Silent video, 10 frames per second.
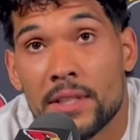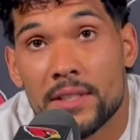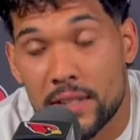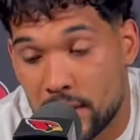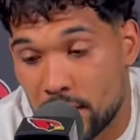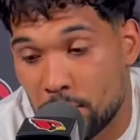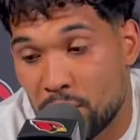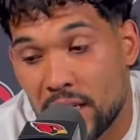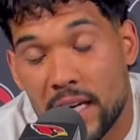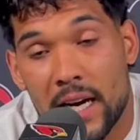to
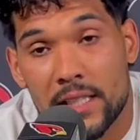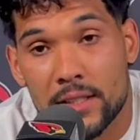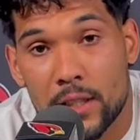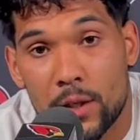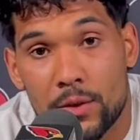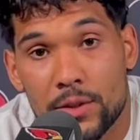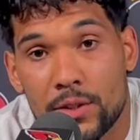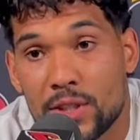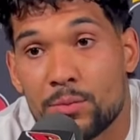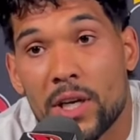bring the guys close,
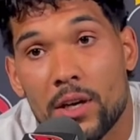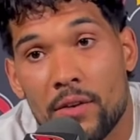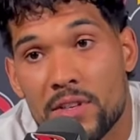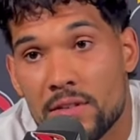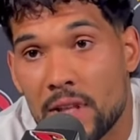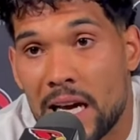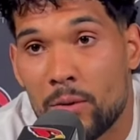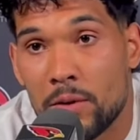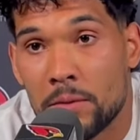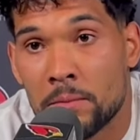he's bringing the offensive line
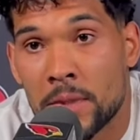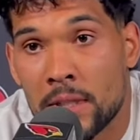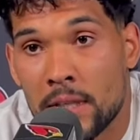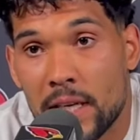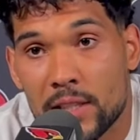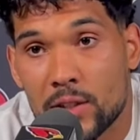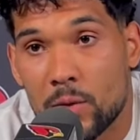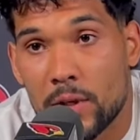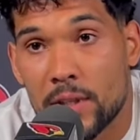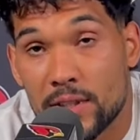with him, and
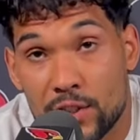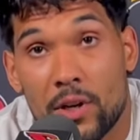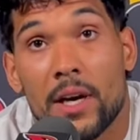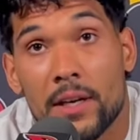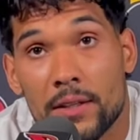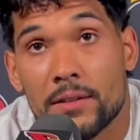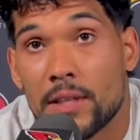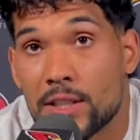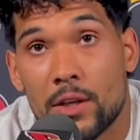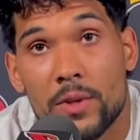so he's trying, and
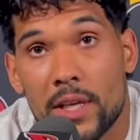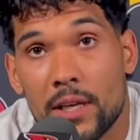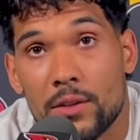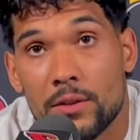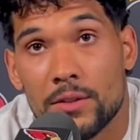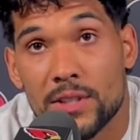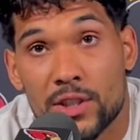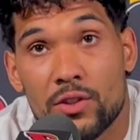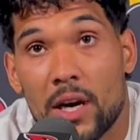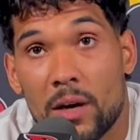that's all we can do is just
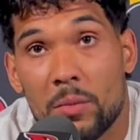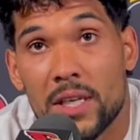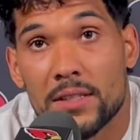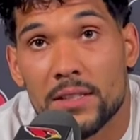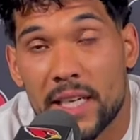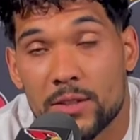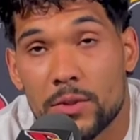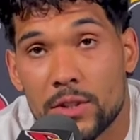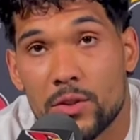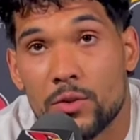try our best, and that's what
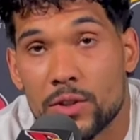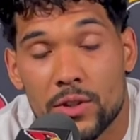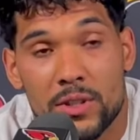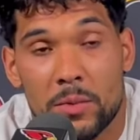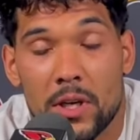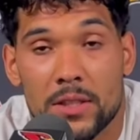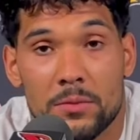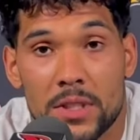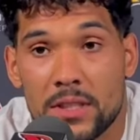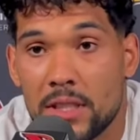he's doing. So it's been awesome
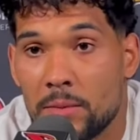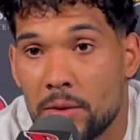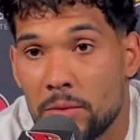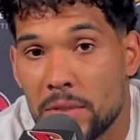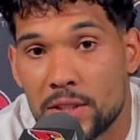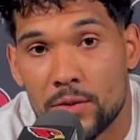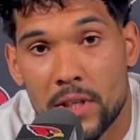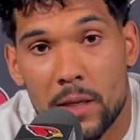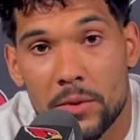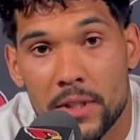to see, man. We've been to a
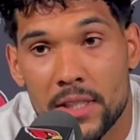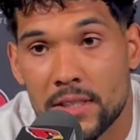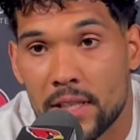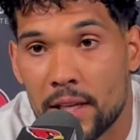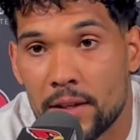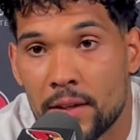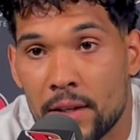couple of things together.